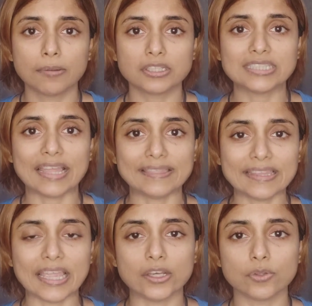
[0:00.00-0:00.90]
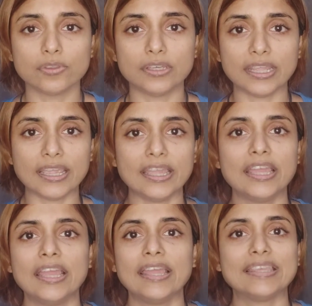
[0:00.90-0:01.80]
because at the end of the
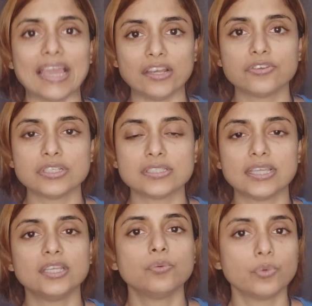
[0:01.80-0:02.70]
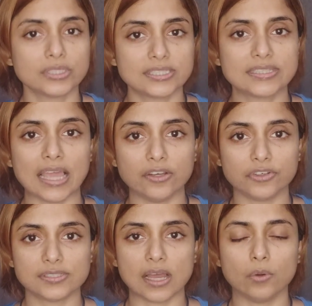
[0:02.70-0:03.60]
day, calories in versus
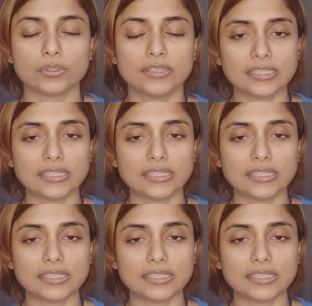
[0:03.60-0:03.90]
calories out.